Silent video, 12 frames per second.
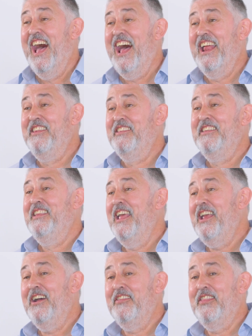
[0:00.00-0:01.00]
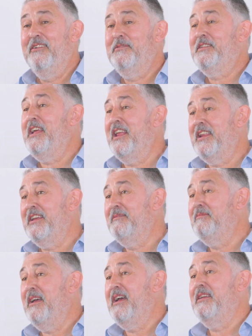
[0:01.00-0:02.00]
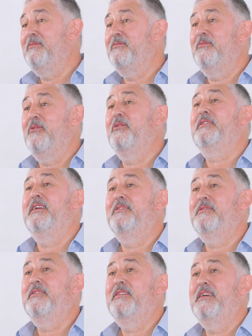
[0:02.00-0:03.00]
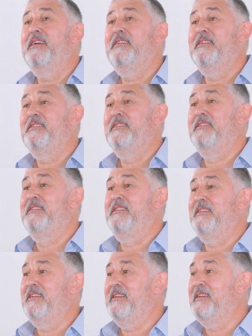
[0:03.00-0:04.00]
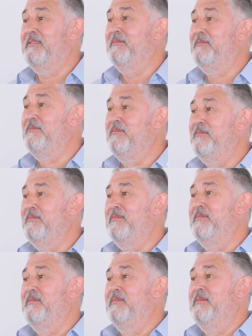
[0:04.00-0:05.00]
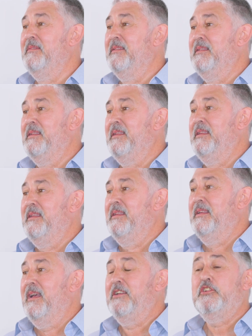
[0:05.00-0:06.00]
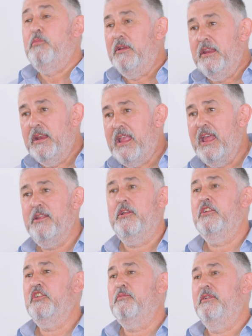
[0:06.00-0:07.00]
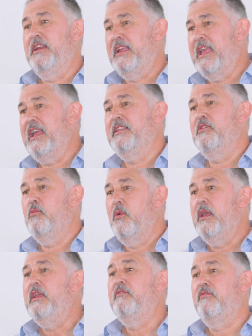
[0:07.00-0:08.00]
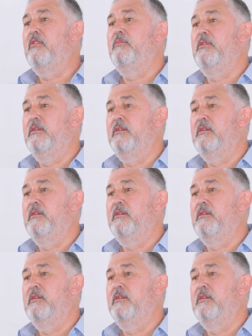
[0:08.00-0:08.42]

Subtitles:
And that was it. And I walked out of there, and I just wanted to get out. I just wanted to get away from